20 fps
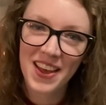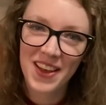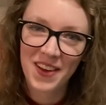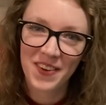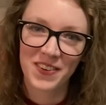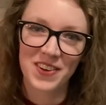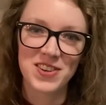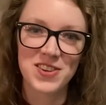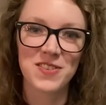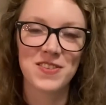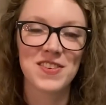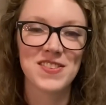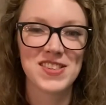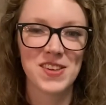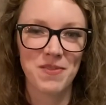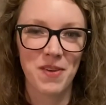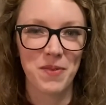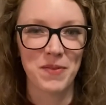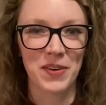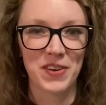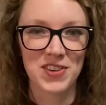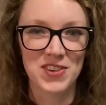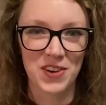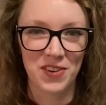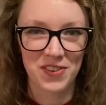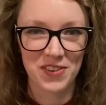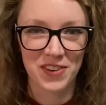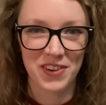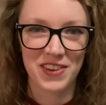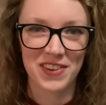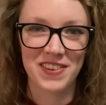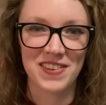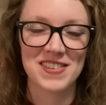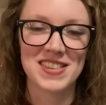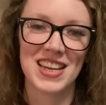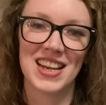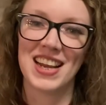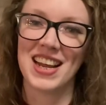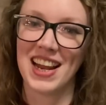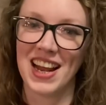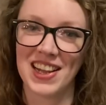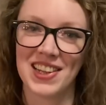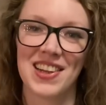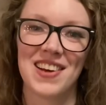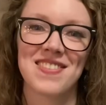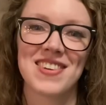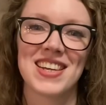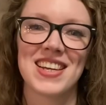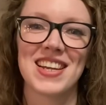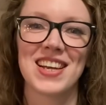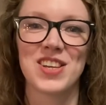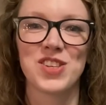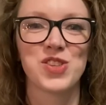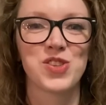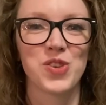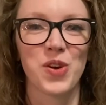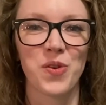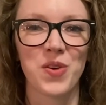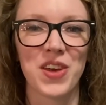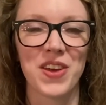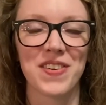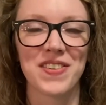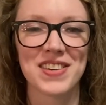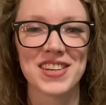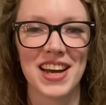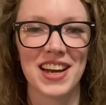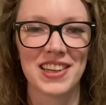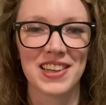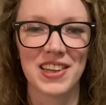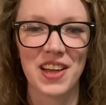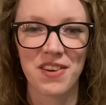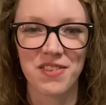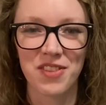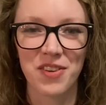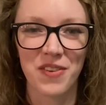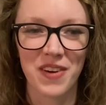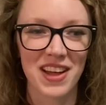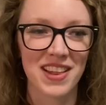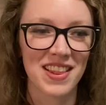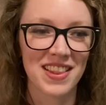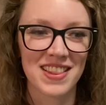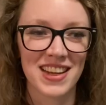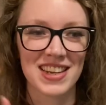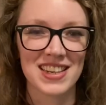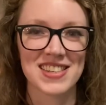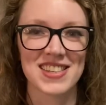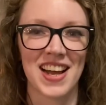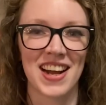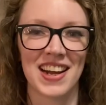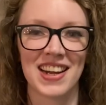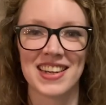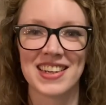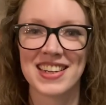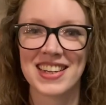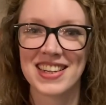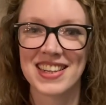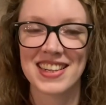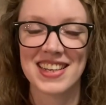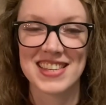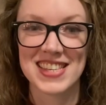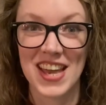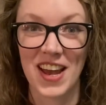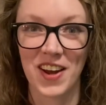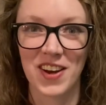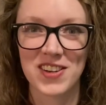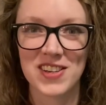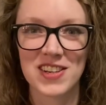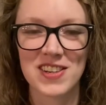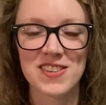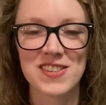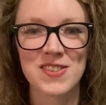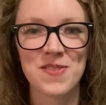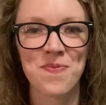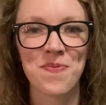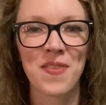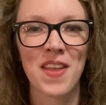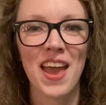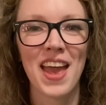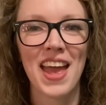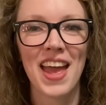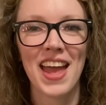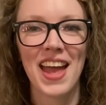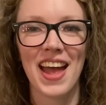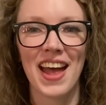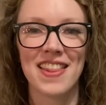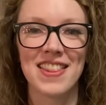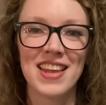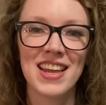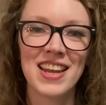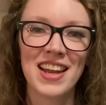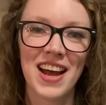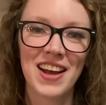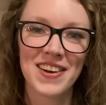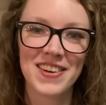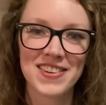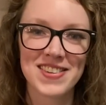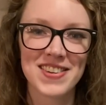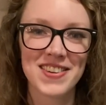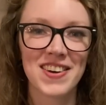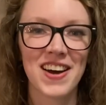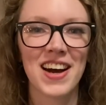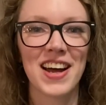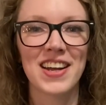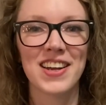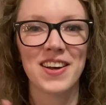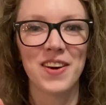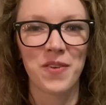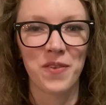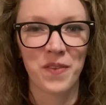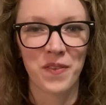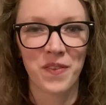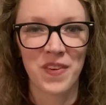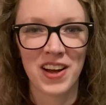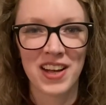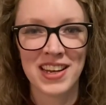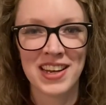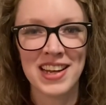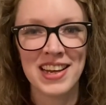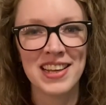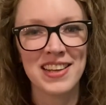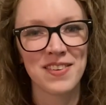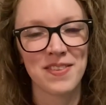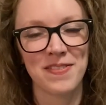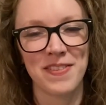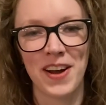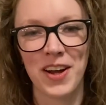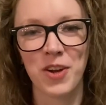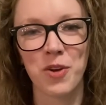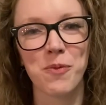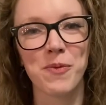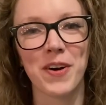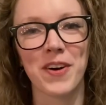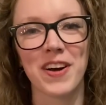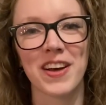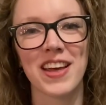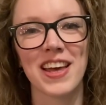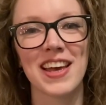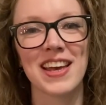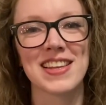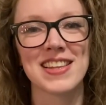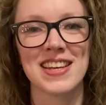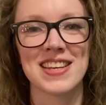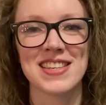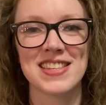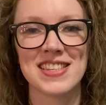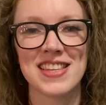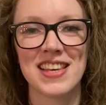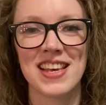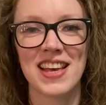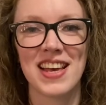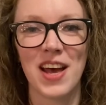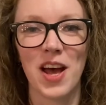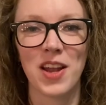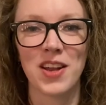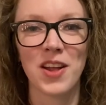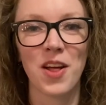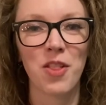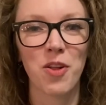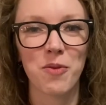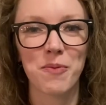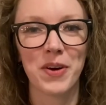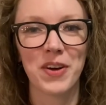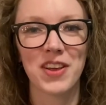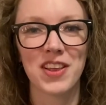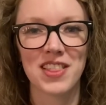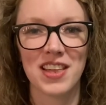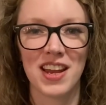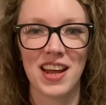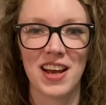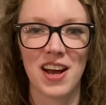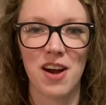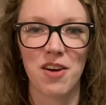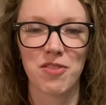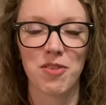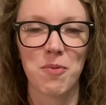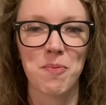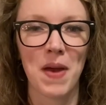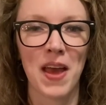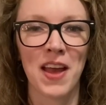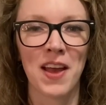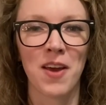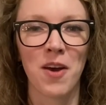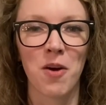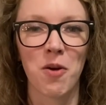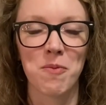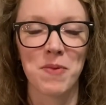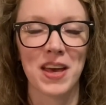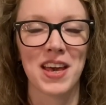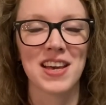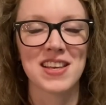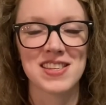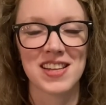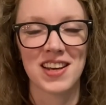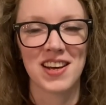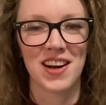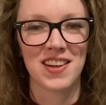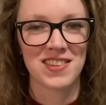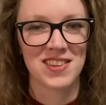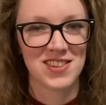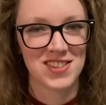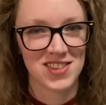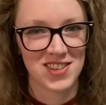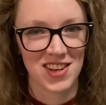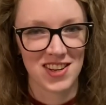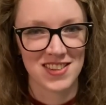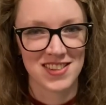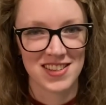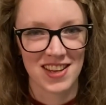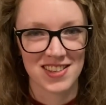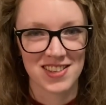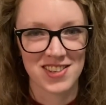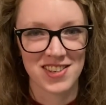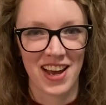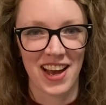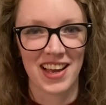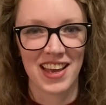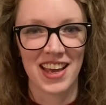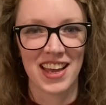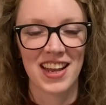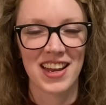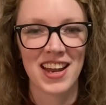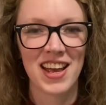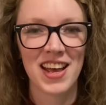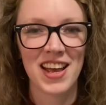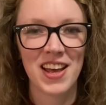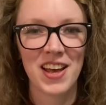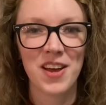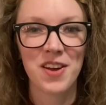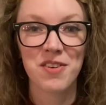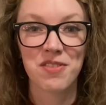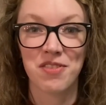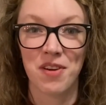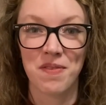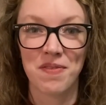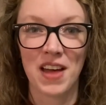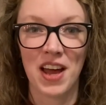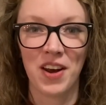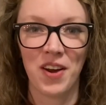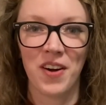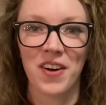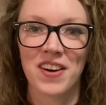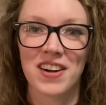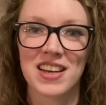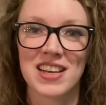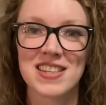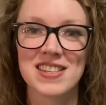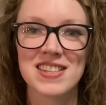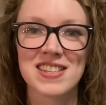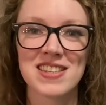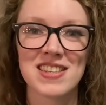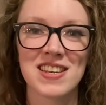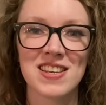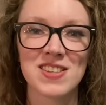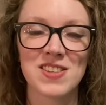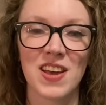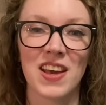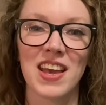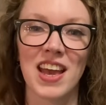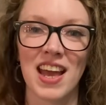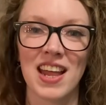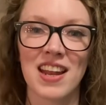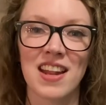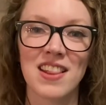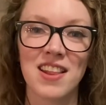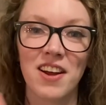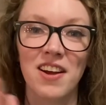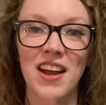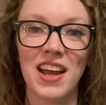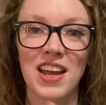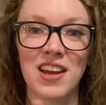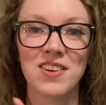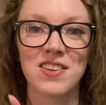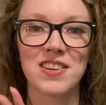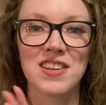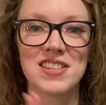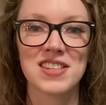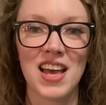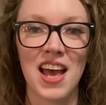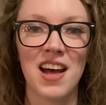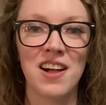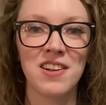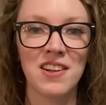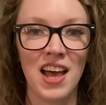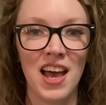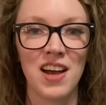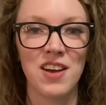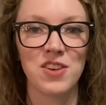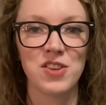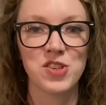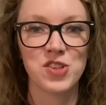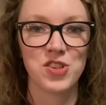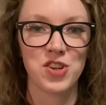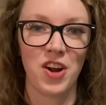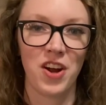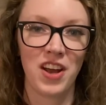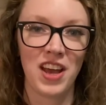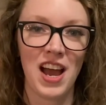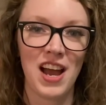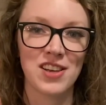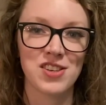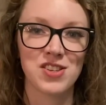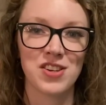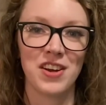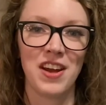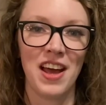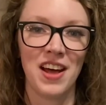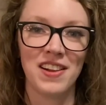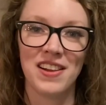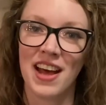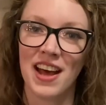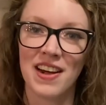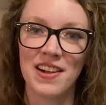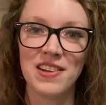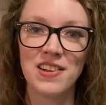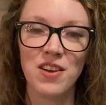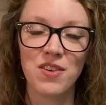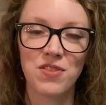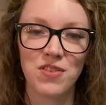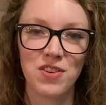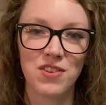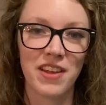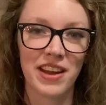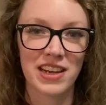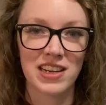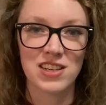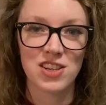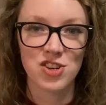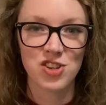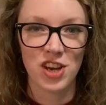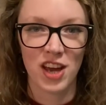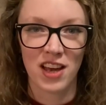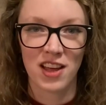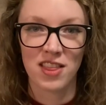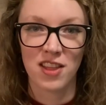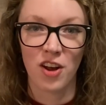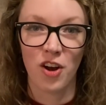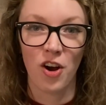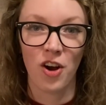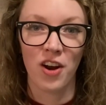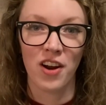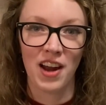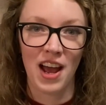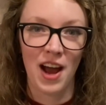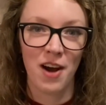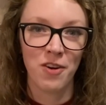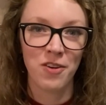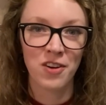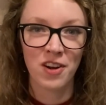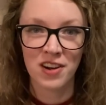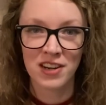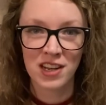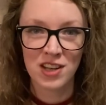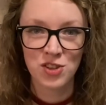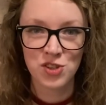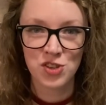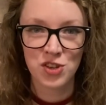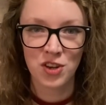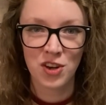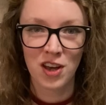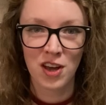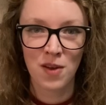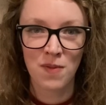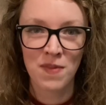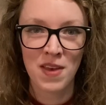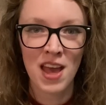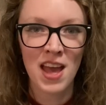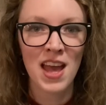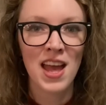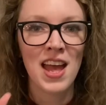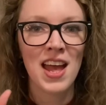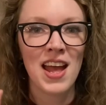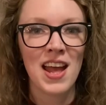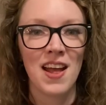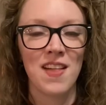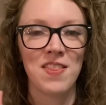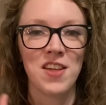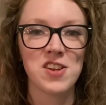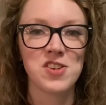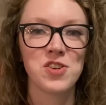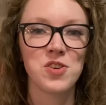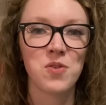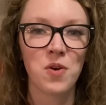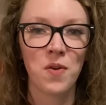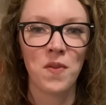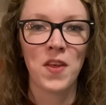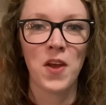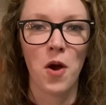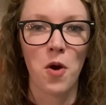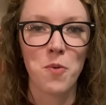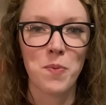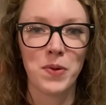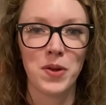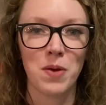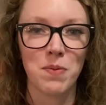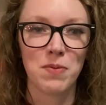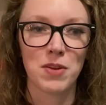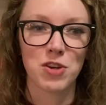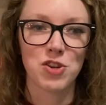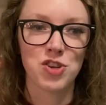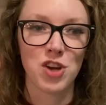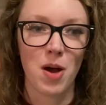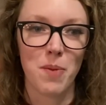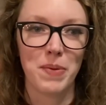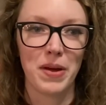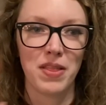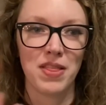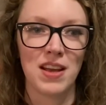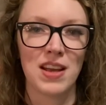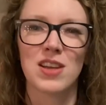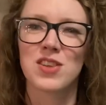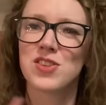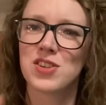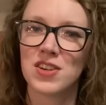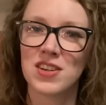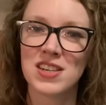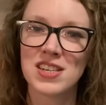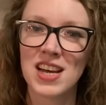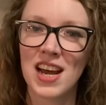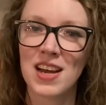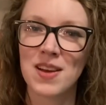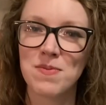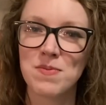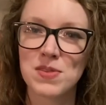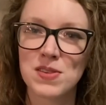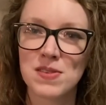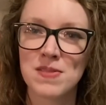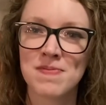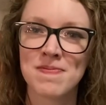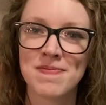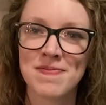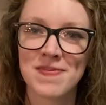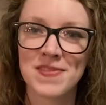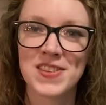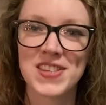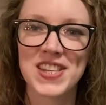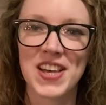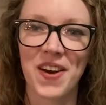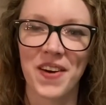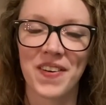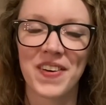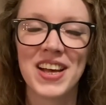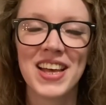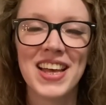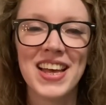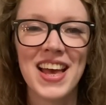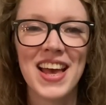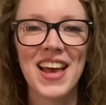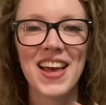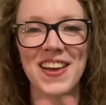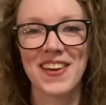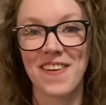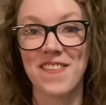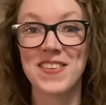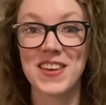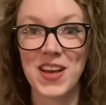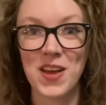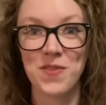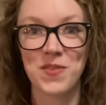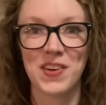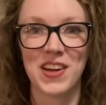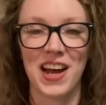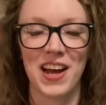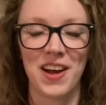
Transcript: which if you've seen my bookshelf tour, you'll have seen it. I love it. It's so cute. I love the way that they design these characters. And then I also got one final book. It is another book that I got from Pango because I got this dust jacket from that artist. So again, their handle is LL Starcaster LL if you'd like to check their art out on Instagram. And they do only open up their shop, I think, at certain times. So you'll have to keep an eye